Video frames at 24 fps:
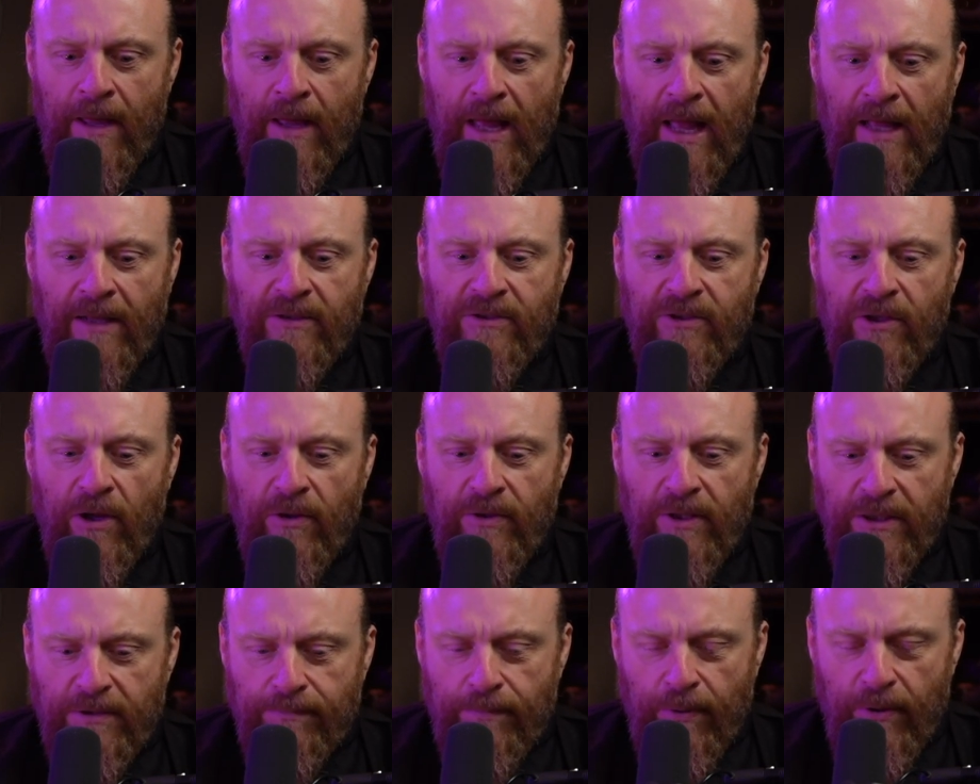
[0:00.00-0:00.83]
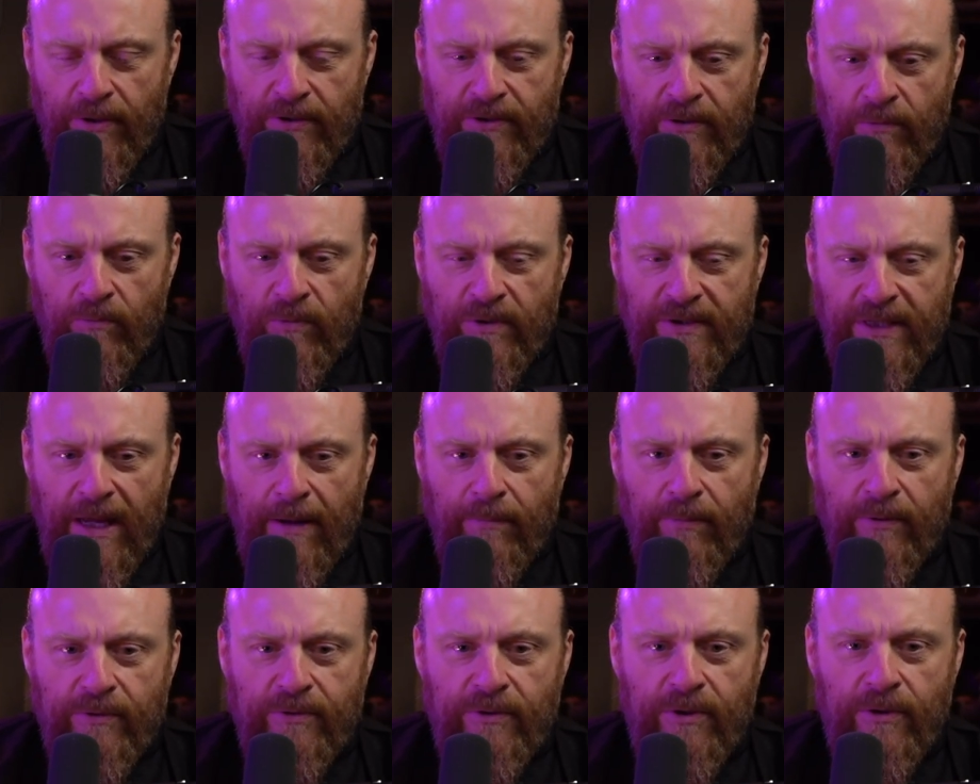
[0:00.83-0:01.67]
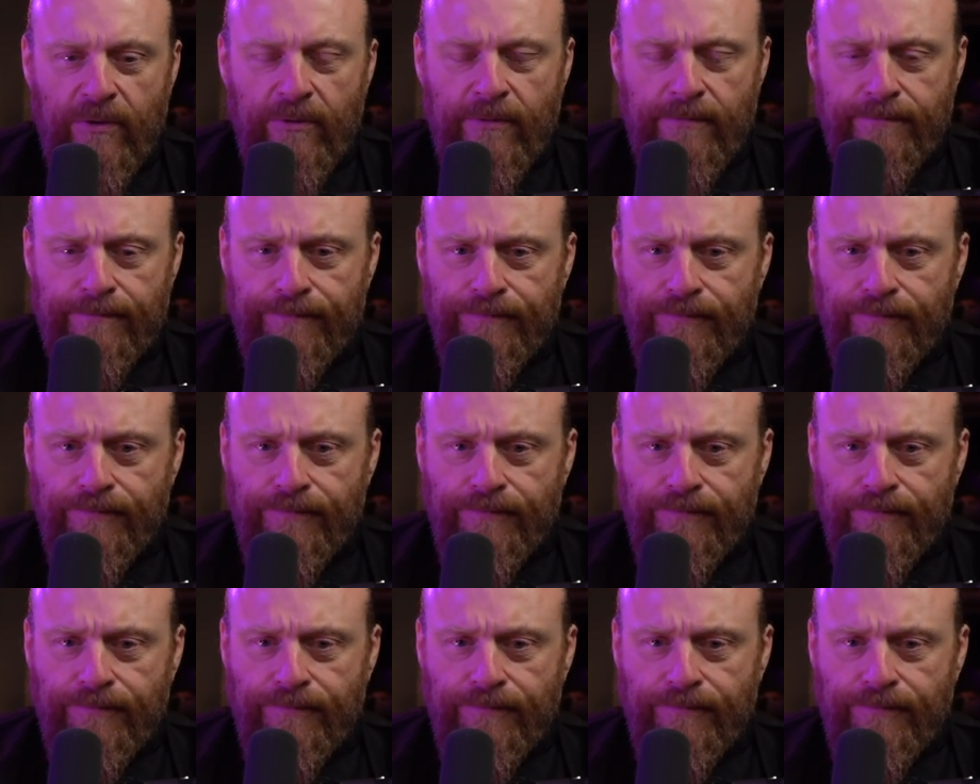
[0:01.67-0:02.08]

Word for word: And so this person was able to